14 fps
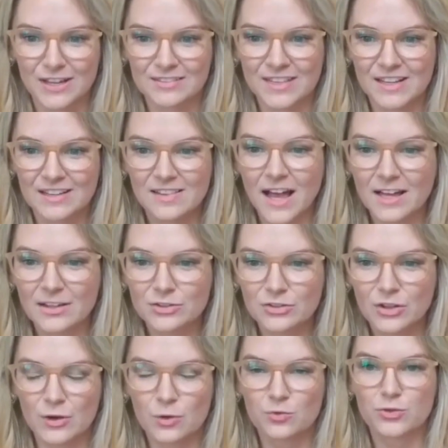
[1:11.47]
They
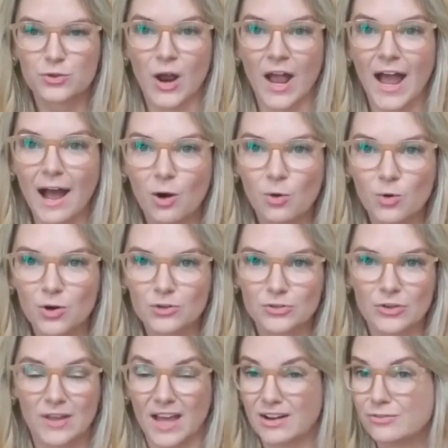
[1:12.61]
last for
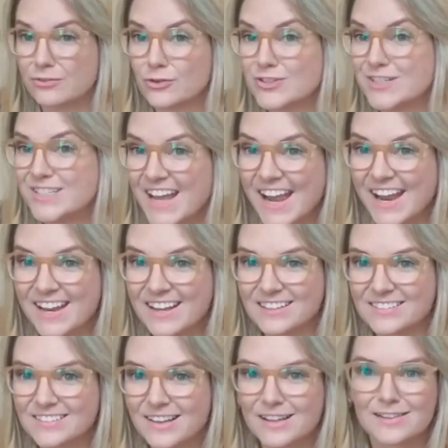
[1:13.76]
hours and for
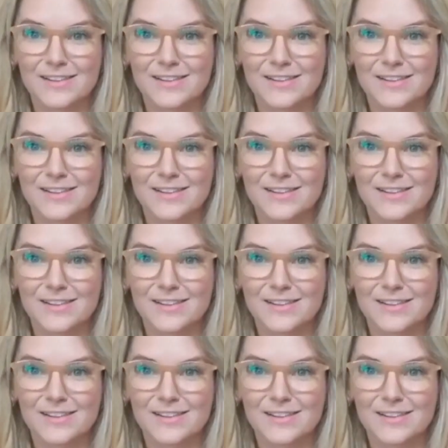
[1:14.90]
days.